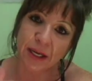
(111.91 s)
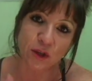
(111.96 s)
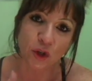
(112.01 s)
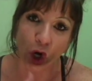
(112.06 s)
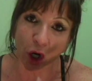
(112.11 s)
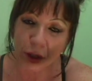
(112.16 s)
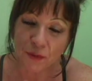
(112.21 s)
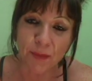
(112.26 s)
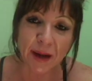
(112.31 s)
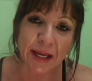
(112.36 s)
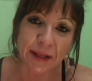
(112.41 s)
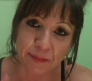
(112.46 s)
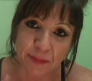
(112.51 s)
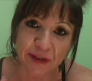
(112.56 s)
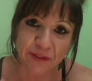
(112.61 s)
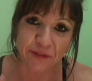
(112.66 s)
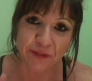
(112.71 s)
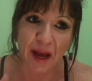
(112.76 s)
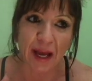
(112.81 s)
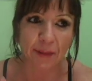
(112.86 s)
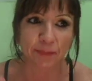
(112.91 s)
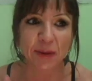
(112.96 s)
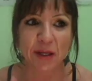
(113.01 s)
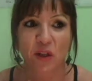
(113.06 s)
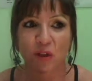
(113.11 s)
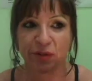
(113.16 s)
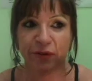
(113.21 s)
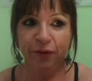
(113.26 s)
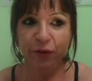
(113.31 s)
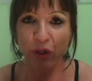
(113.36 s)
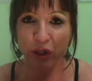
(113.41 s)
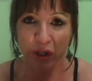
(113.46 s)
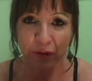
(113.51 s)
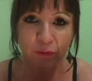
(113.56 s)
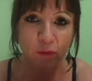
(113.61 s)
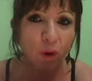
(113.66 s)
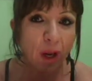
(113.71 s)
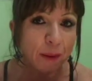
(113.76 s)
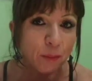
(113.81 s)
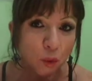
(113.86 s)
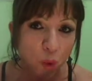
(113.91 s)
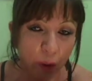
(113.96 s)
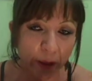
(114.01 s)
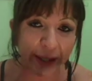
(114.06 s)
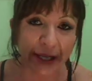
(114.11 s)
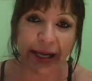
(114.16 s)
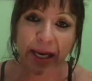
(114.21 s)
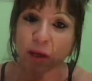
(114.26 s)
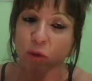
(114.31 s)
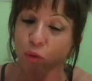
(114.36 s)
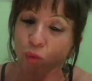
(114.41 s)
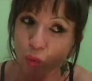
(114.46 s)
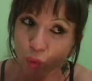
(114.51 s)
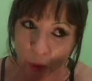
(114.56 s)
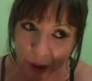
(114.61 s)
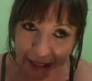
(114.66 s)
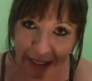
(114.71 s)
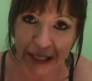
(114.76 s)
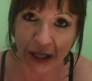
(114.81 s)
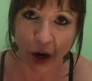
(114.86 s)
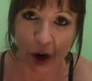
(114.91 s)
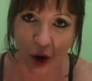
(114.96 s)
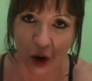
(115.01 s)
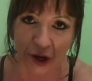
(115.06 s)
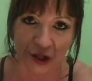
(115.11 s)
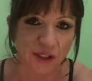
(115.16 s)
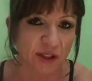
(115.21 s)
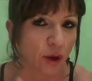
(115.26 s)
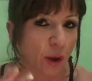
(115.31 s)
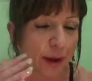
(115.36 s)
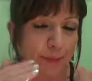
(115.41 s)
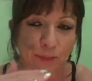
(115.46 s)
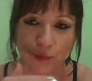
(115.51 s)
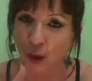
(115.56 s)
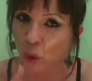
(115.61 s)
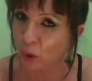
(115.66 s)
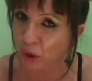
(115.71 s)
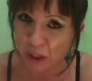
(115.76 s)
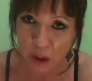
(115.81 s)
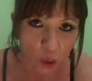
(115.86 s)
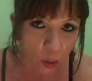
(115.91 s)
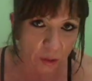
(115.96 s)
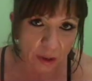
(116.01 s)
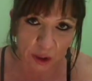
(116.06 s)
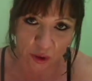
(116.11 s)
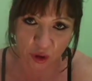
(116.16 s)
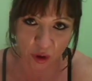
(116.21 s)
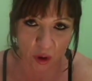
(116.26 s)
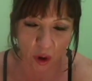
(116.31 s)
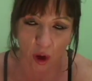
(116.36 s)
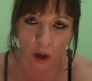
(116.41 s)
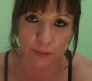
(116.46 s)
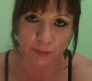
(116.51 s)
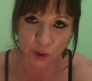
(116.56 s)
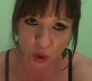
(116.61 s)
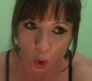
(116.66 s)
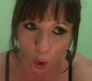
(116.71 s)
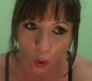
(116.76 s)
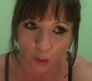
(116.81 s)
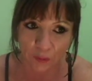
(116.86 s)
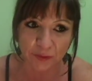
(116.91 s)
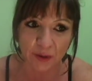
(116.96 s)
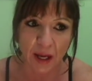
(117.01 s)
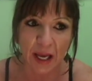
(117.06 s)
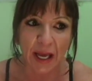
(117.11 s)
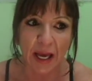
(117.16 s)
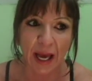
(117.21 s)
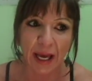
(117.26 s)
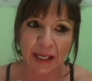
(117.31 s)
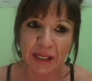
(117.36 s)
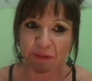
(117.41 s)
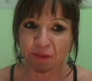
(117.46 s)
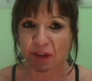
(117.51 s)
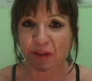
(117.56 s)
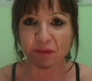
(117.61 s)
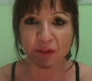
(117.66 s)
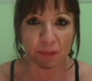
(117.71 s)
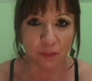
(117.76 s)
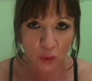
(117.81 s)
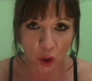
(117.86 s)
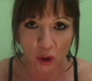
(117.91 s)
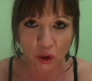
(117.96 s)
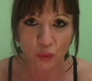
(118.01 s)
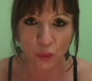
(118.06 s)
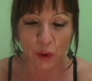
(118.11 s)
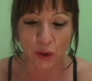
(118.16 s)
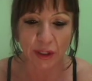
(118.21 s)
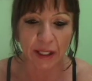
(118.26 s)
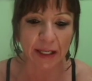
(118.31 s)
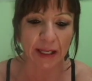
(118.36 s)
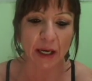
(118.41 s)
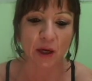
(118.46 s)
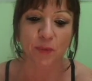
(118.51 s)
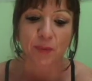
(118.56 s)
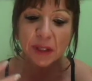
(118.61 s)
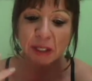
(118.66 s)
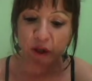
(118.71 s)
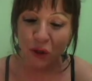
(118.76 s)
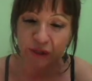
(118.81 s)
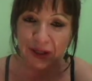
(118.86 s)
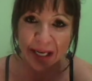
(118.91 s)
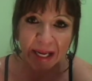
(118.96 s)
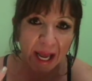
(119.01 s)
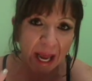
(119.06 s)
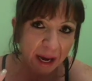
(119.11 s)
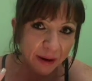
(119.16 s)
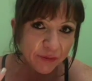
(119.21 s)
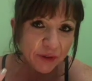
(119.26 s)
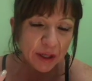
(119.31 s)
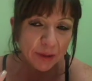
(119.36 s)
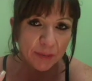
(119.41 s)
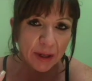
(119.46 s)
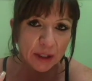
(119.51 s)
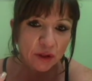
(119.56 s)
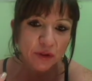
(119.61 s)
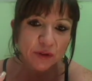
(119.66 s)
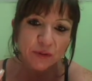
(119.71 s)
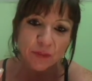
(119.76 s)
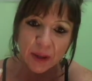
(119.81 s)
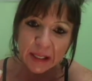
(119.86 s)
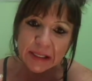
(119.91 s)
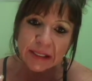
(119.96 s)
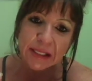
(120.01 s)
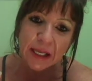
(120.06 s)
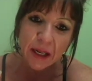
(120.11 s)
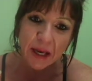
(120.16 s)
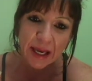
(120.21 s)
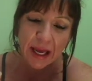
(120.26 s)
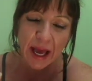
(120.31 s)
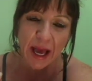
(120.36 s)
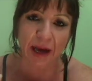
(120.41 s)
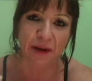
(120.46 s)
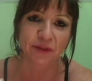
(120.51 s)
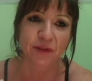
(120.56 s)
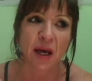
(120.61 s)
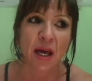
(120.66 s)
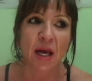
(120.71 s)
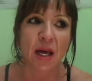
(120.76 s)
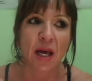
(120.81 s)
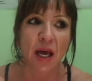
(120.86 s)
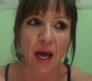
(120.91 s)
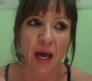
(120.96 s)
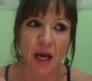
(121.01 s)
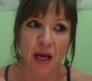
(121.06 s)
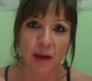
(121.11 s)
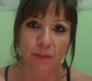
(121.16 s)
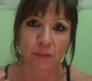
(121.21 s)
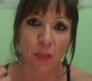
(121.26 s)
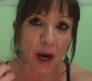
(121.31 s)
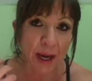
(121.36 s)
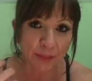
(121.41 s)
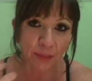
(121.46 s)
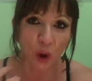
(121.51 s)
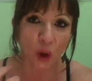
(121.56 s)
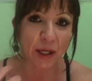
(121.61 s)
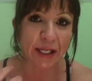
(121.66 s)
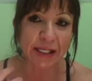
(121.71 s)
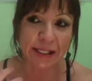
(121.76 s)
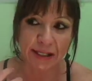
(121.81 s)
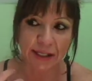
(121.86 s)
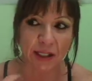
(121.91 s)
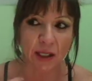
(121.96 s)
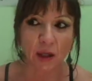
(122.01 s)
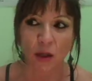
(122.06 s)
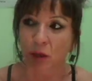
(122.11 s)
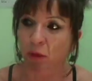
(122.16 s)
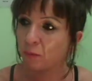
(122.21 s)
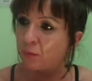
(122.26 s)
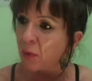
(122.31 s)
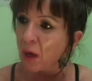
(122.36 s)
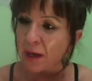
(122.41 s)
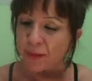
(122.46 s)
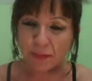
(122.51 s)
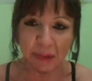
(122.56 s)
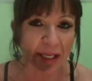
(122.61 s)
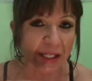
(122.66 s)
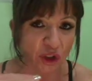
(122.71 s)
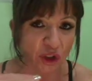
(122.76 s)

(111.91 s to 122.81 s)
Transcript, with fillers: not make me fat, because first of all I'm working out really hard, so I'm burning all those carbs off. And even if I'm not working out, because I have the amount of muscle I have, my body still, by me